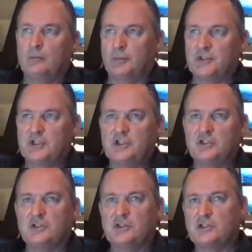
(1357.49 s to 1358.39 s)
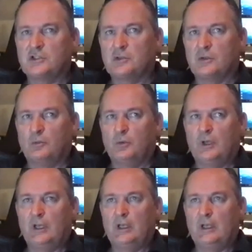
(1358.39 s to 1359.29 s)
positions,
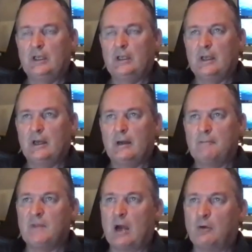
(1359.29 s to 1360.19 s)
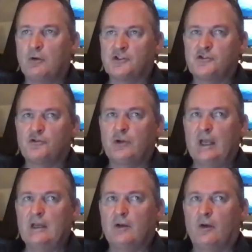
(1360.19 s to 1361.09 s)
we now
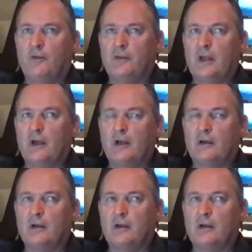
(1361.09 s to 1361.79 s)
concentrate on the